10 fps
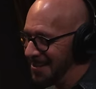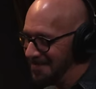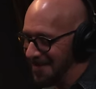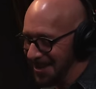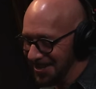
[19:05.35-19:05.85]

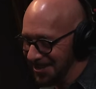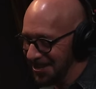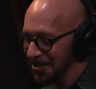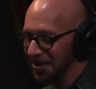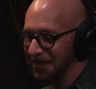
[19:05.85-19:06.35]
and to
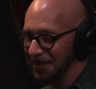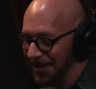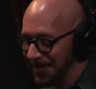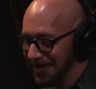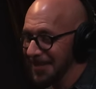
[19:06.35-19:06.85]
go to their
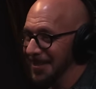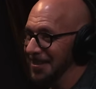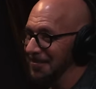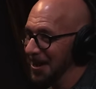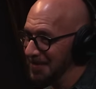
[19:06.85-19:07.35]
feasts
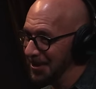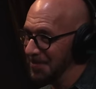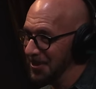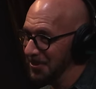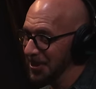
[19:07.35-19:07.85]
and write about
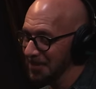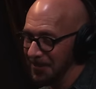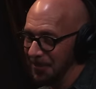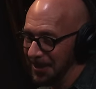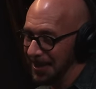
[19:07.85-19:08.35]
the music.
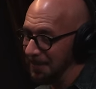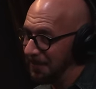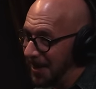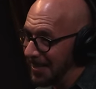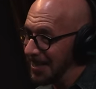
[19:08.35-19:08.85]
But really, I'm
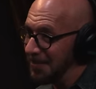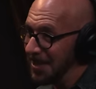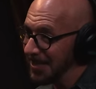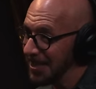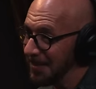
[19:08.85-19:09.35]
fascinated
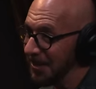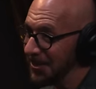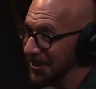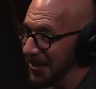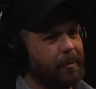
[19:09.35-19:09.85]
by the
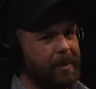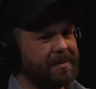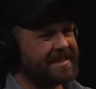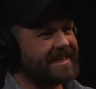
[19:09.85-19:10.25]
subculture. And what love, was